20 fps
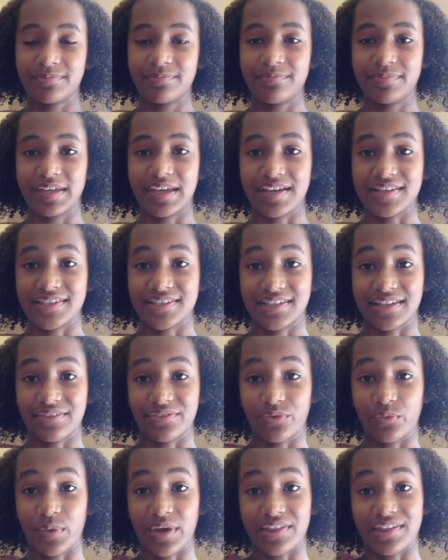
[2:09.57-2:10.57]
because
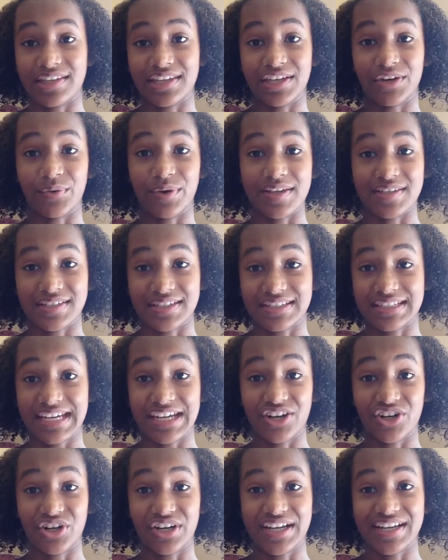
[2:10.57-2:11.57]
the way the EOS
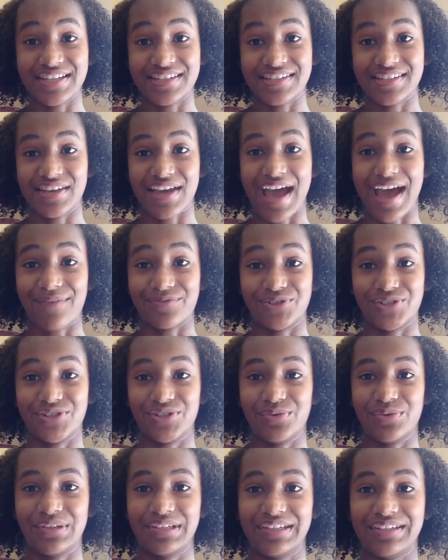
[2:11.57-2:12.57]
container is, you have to
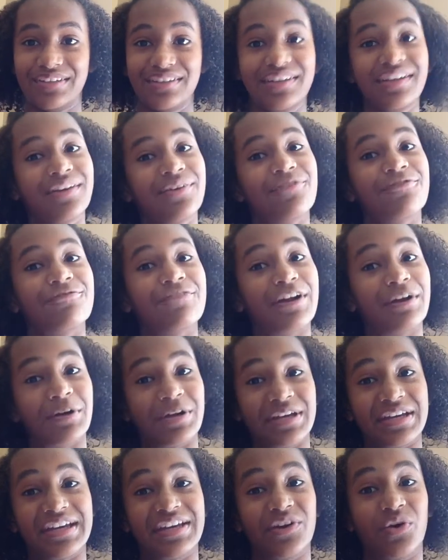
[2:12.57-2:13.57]
do it
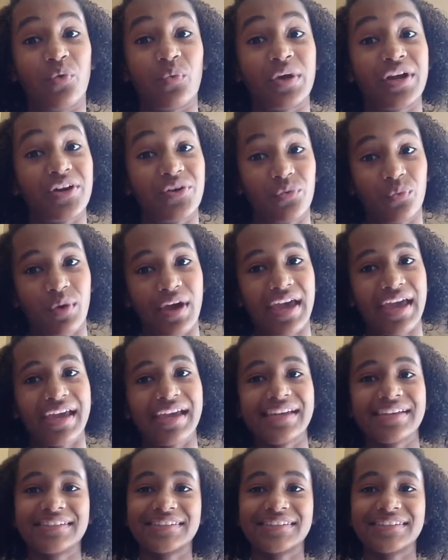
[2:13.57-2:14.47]
in a weird way.